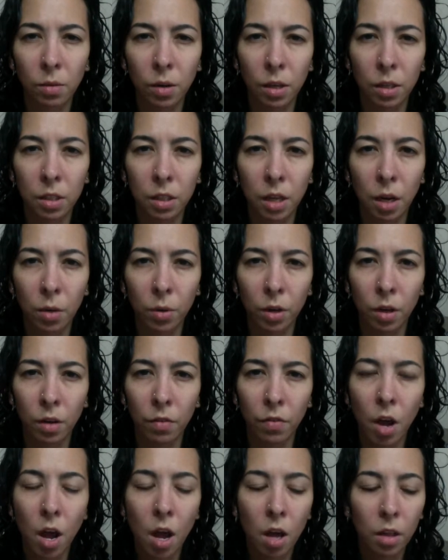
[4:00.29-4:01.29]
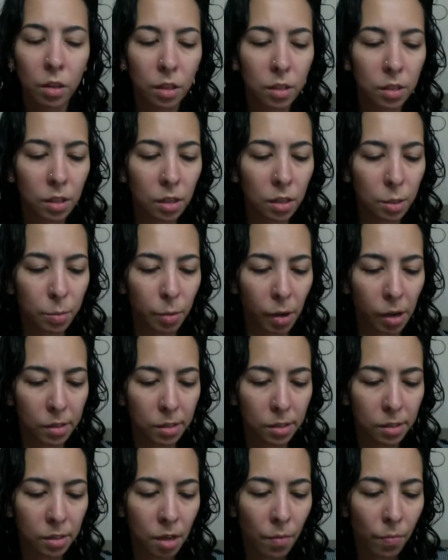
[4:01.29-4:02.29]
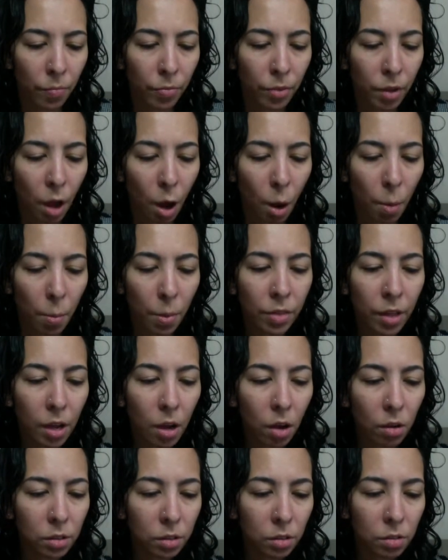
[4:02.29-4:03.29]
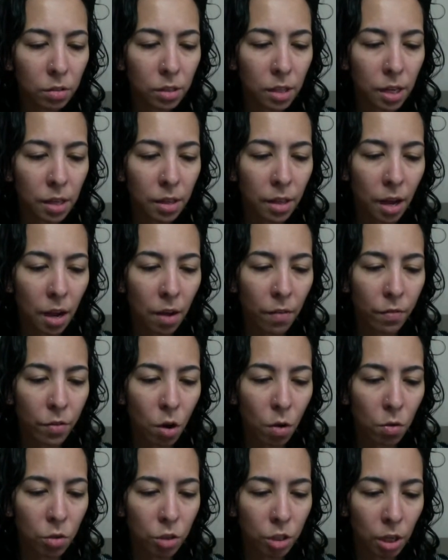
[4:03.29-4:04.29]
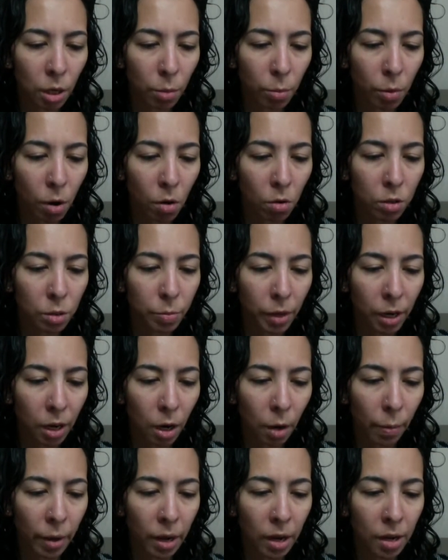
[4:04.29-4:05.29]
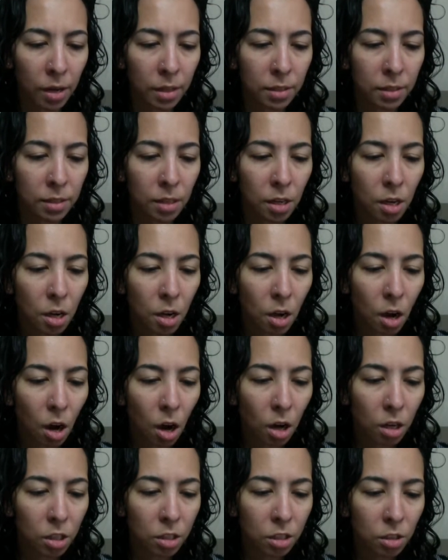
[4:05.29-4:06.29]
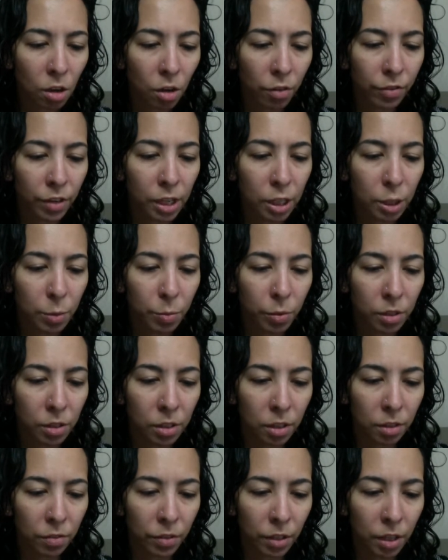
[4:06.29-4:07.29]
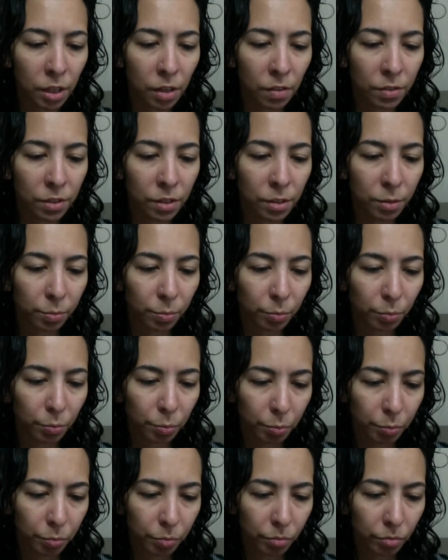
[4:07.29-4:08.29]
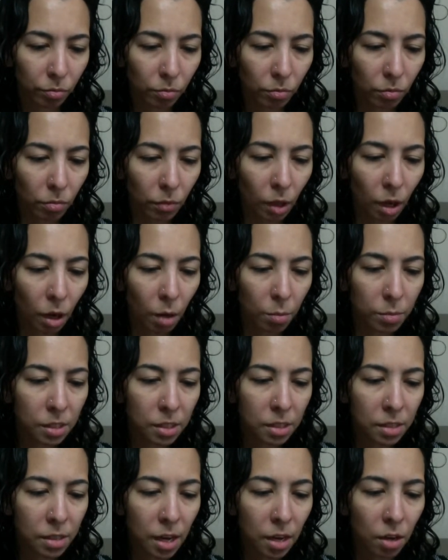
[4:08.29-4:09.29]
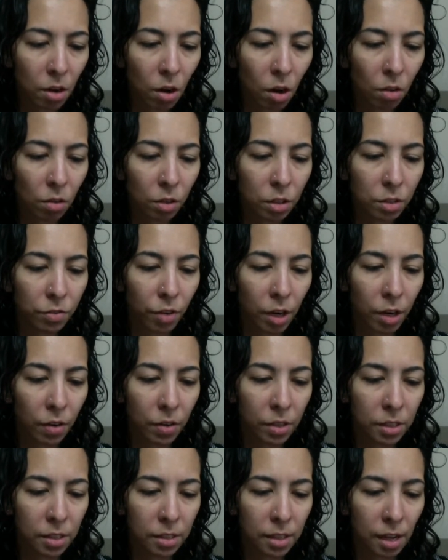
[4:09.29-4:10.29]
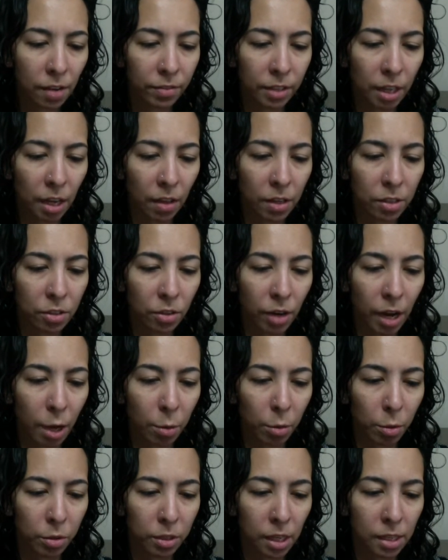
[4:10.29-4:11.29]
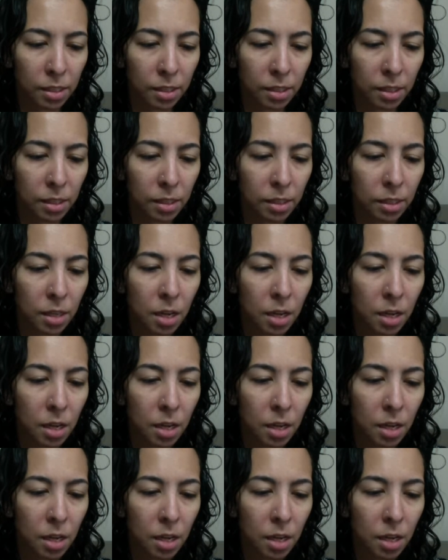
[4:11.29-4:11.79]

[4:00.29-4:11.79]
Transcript: wanted to get rid of the sunspots. They also say they have no GMOs, parabens, harsh sulfates, preservatives, synthetic colors, fragrances, phthalates, or animal testings.